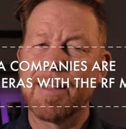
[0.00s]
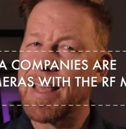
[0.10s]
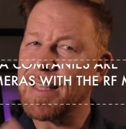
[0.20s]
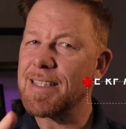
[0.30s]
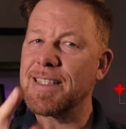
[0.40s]

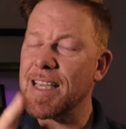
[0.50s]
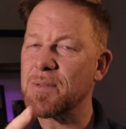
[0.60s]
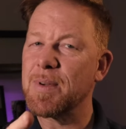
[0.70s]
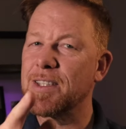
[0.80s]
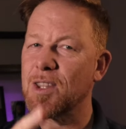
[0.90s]
That's a
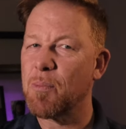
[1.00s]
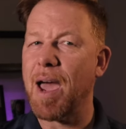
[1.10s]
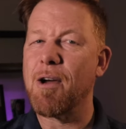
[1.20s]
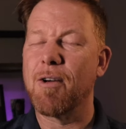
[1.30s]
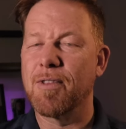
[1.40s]
testament to the
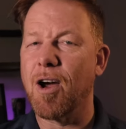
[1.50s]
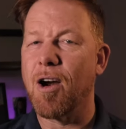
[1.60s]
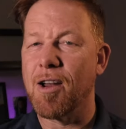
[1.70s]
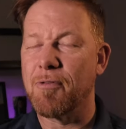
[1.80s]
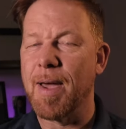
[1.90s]
power of the
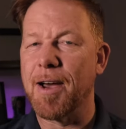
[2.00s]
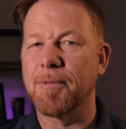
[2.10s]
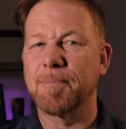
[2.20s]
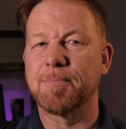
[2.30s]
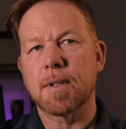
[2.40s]
R F mount.